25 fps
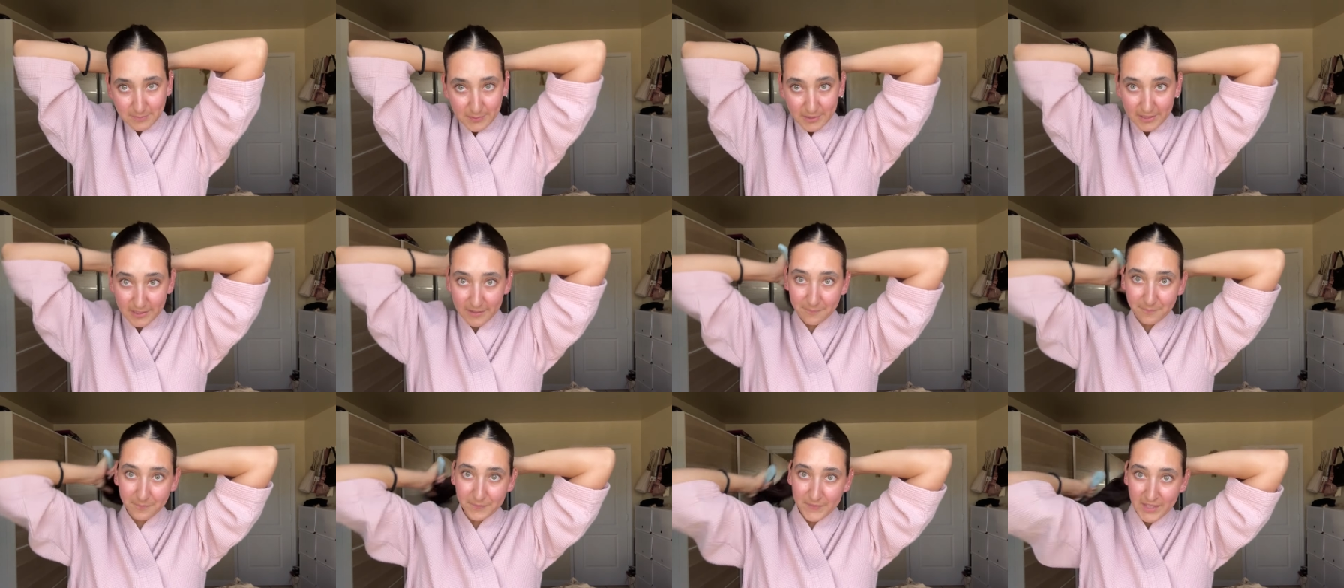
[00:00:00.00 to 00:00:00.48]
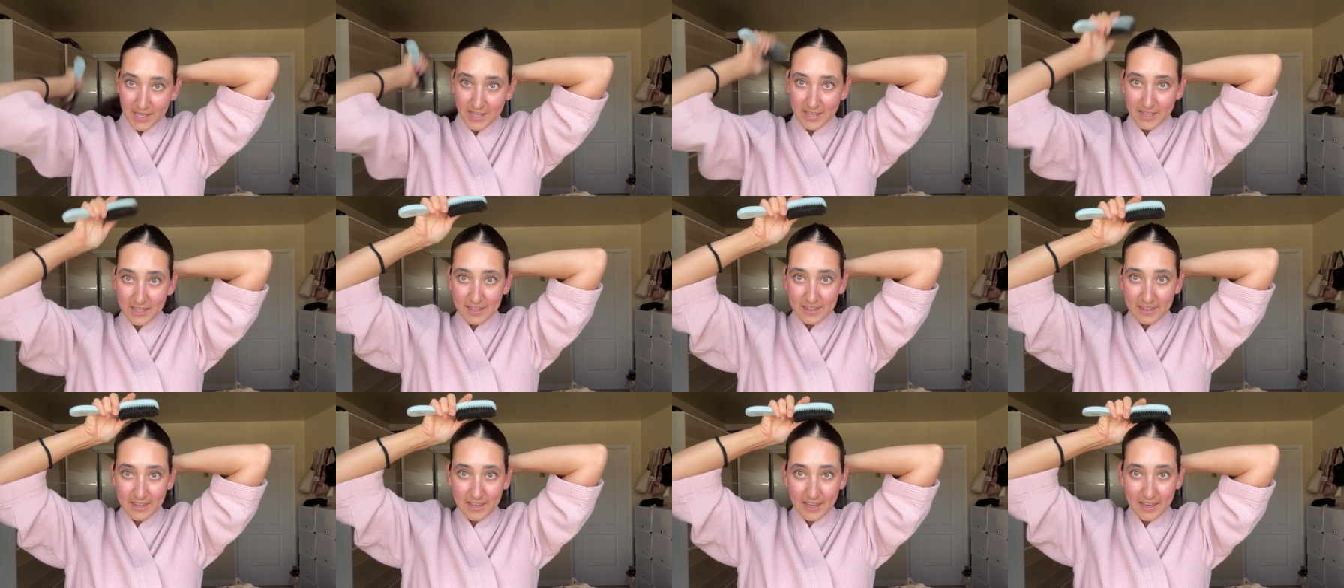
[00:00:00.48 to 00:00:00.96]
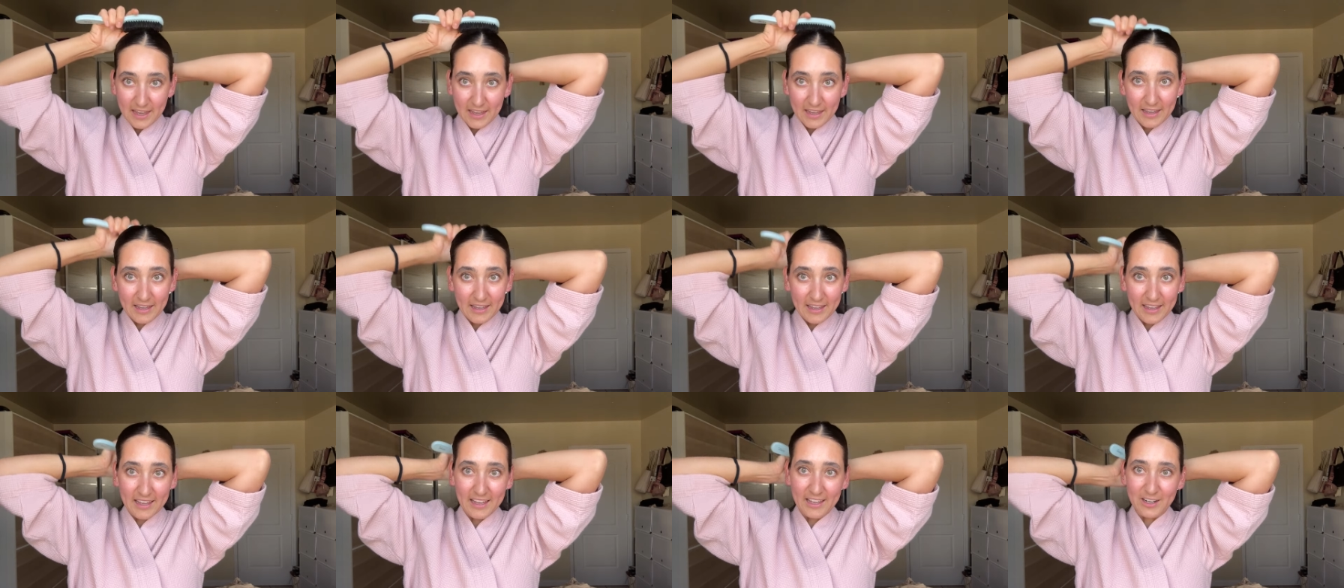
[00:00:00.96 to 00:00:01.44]
but
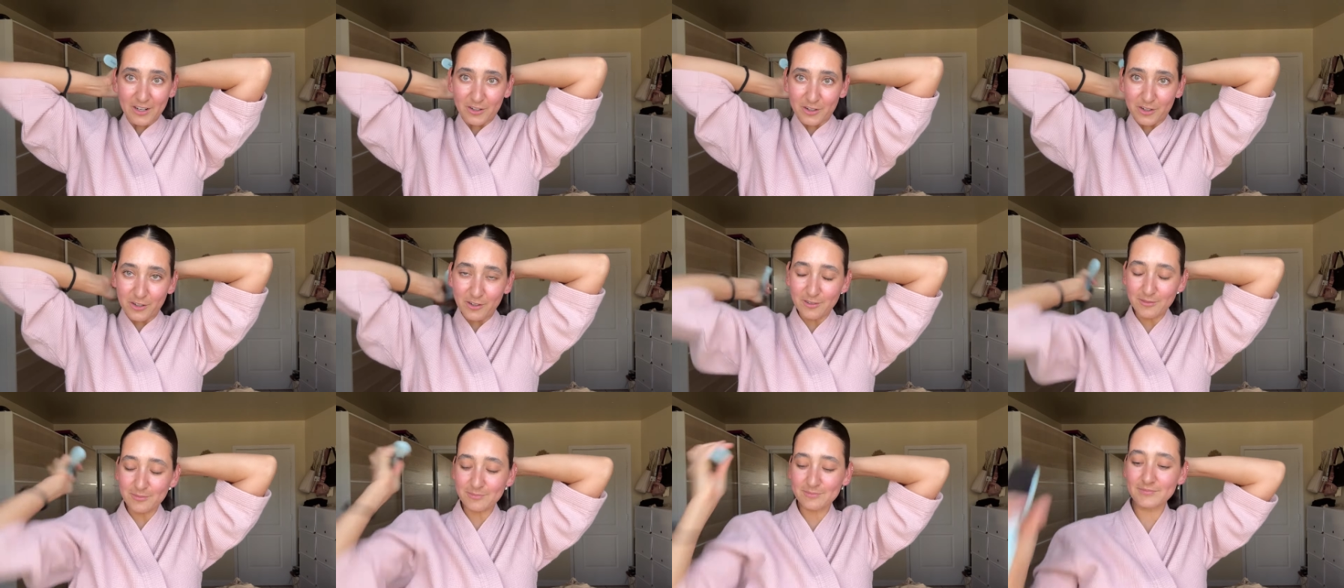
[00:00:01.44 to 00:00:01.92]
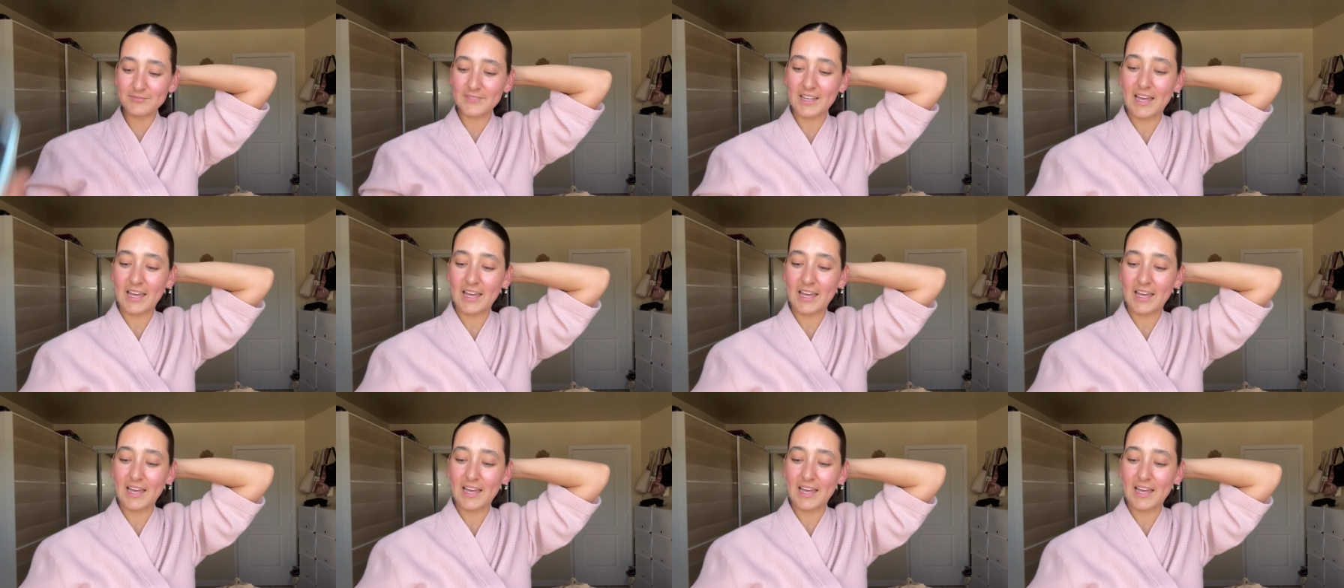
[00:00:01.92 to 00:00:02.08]
yeah, I don't know.